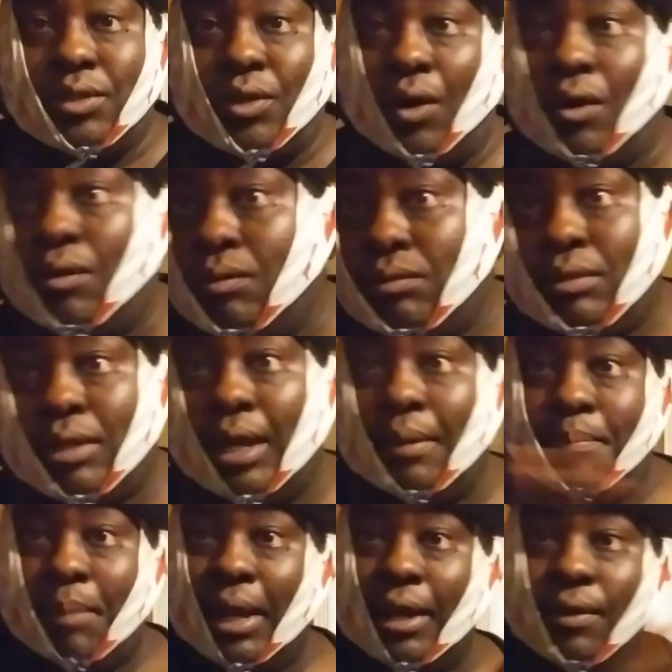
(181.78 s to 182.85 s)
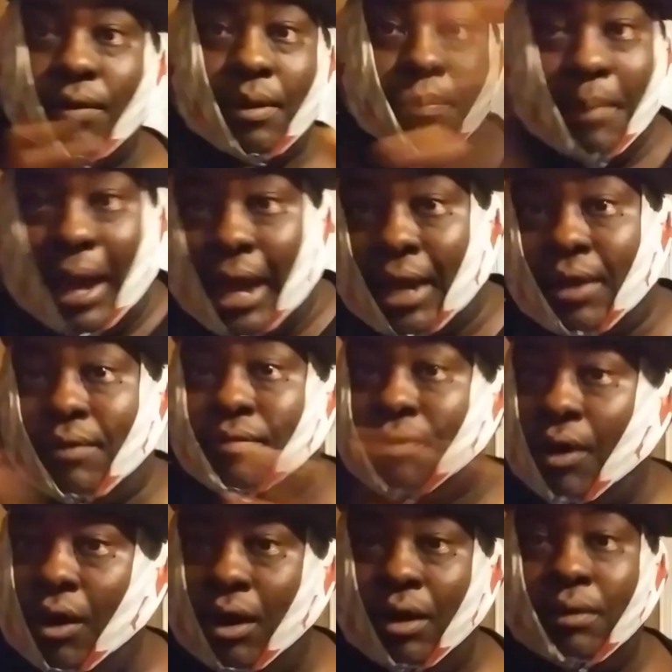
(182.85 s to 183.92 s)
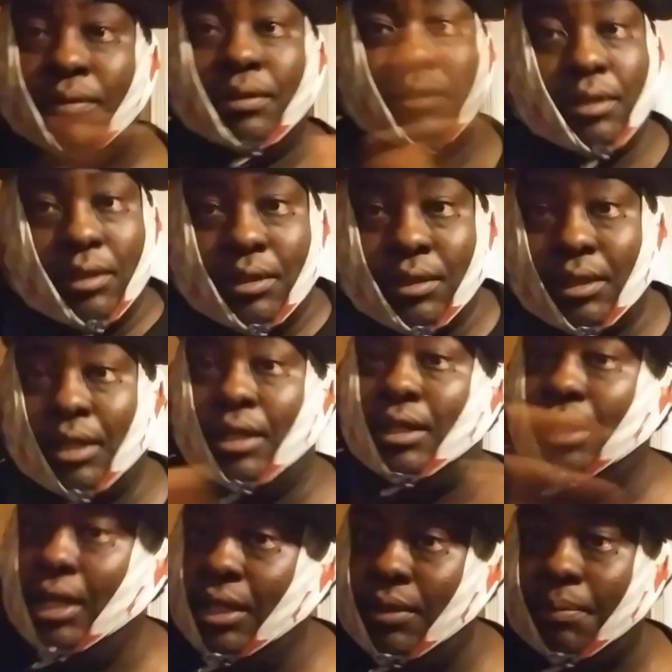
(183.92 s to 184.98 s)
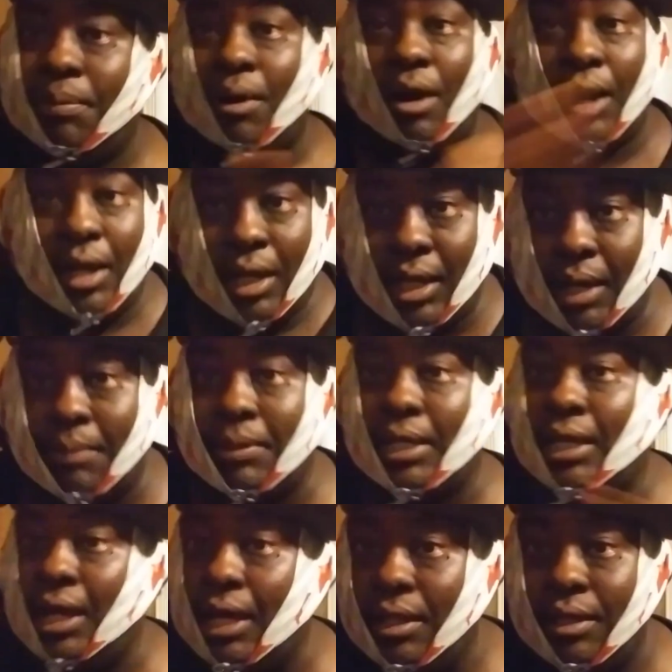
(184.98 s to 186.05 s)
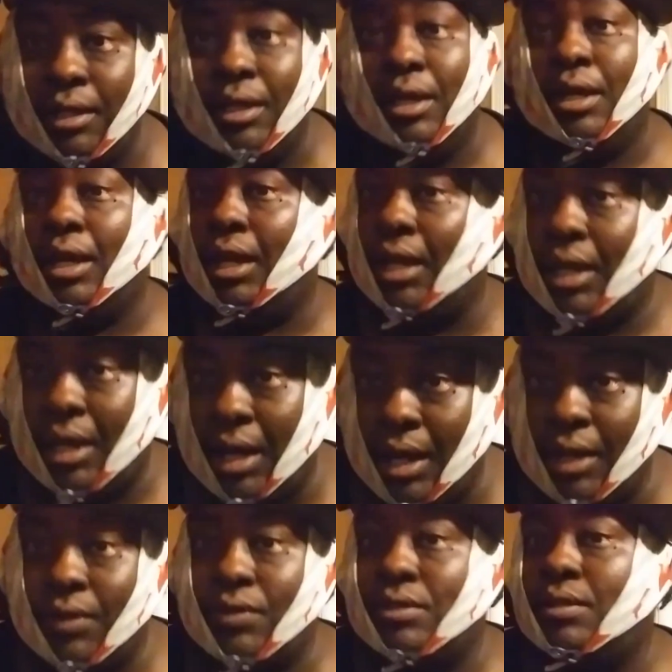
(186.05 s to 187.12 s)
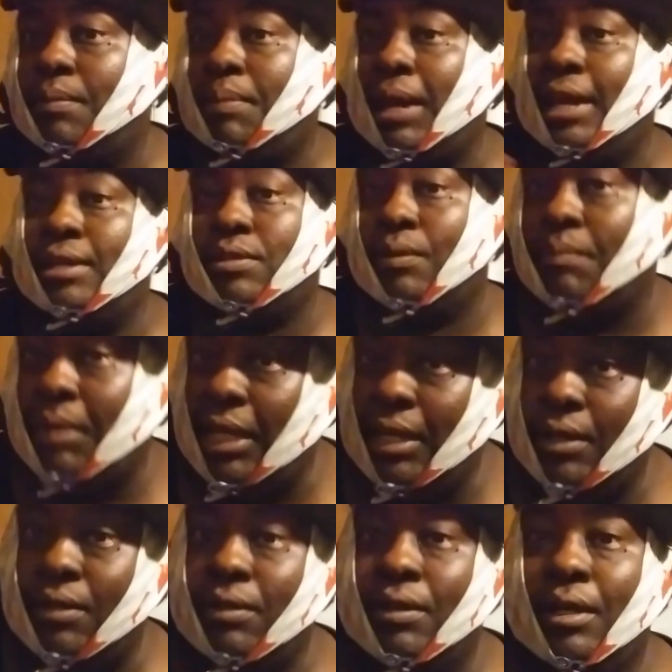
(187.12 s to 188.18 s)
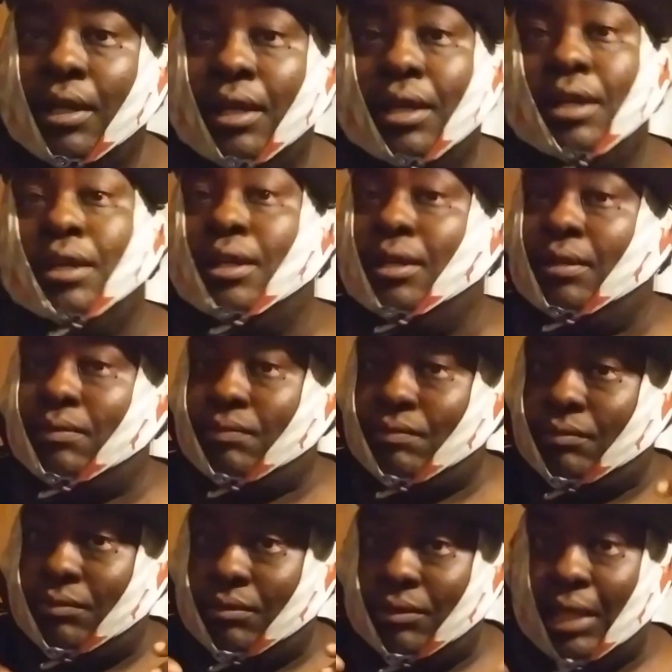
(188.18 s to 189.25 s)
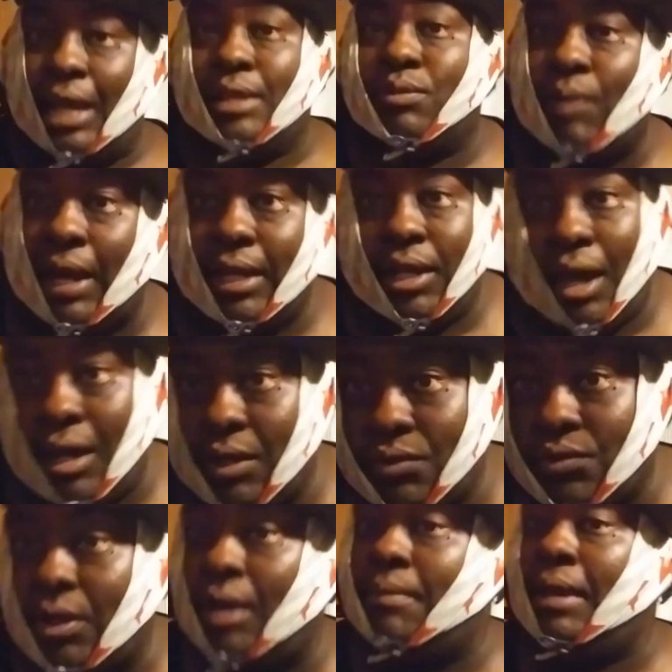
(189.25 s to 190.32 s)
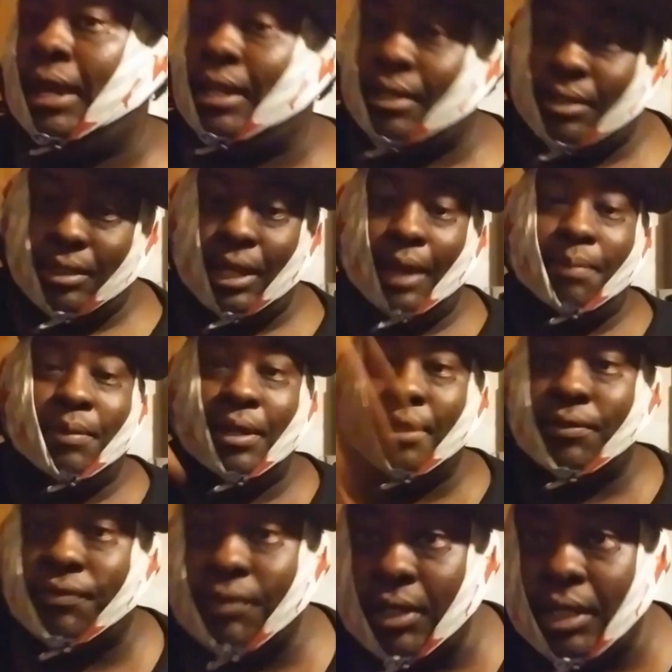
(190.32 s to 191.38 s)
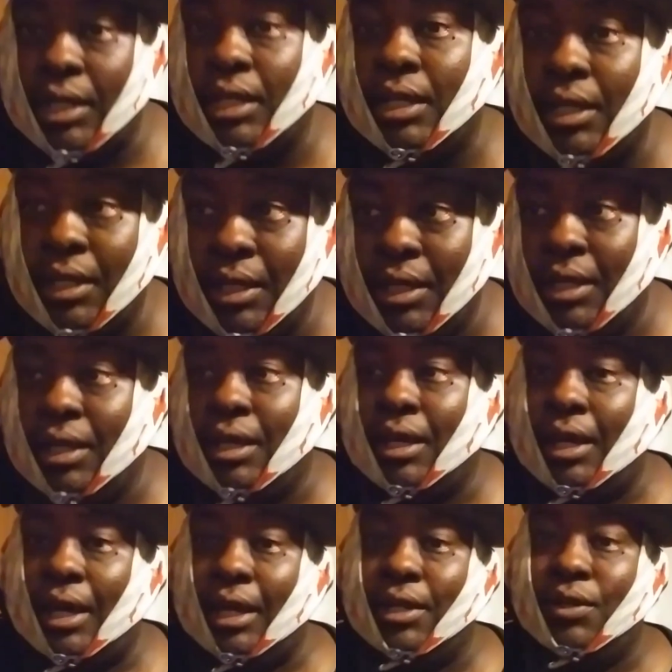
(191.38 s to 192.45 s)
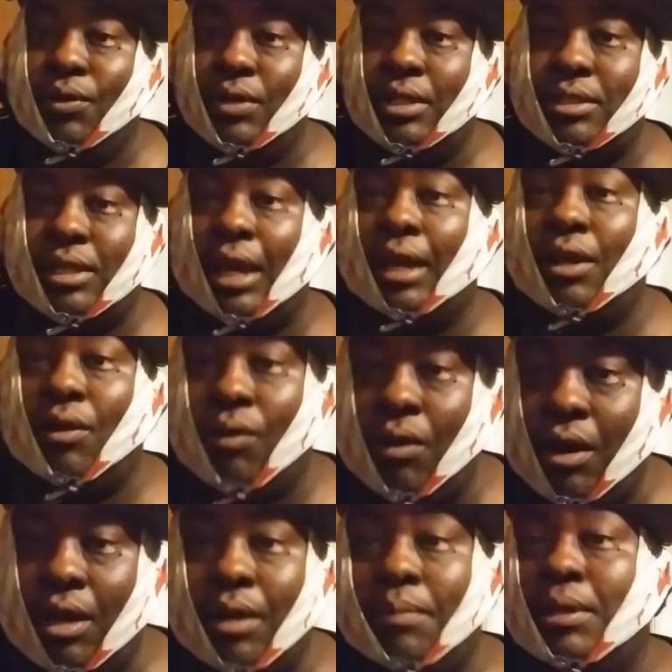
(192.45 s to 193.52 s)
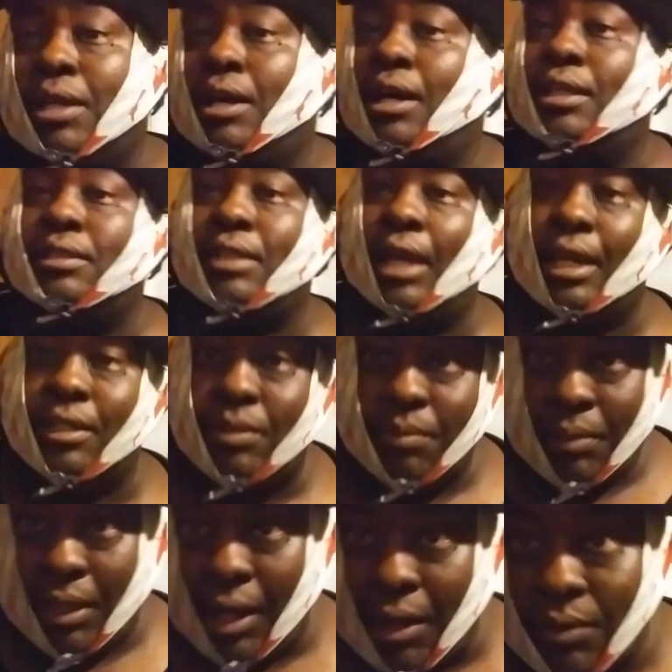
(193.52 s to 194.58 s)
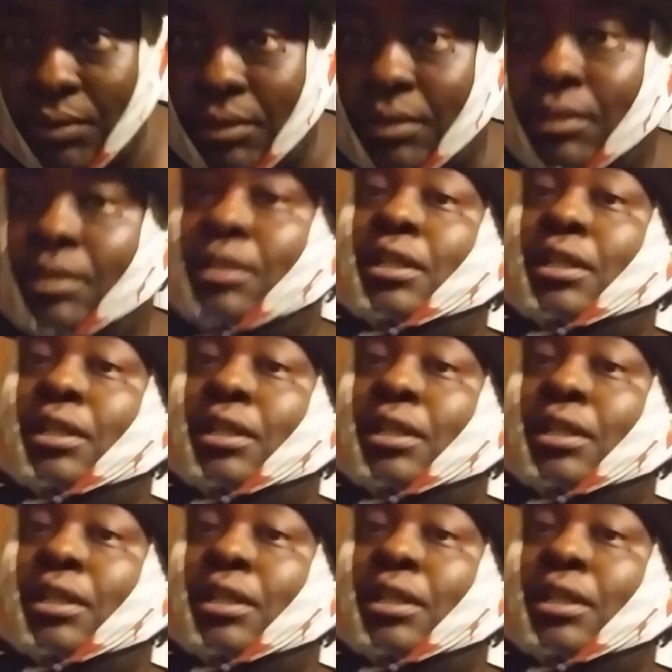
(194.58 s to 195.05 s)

So they bickering back and forth Couldn't neither party come together in Congress to pass a bill. That's why Donald Trump had to step his foot in and do the executive order because Nancy Pelosi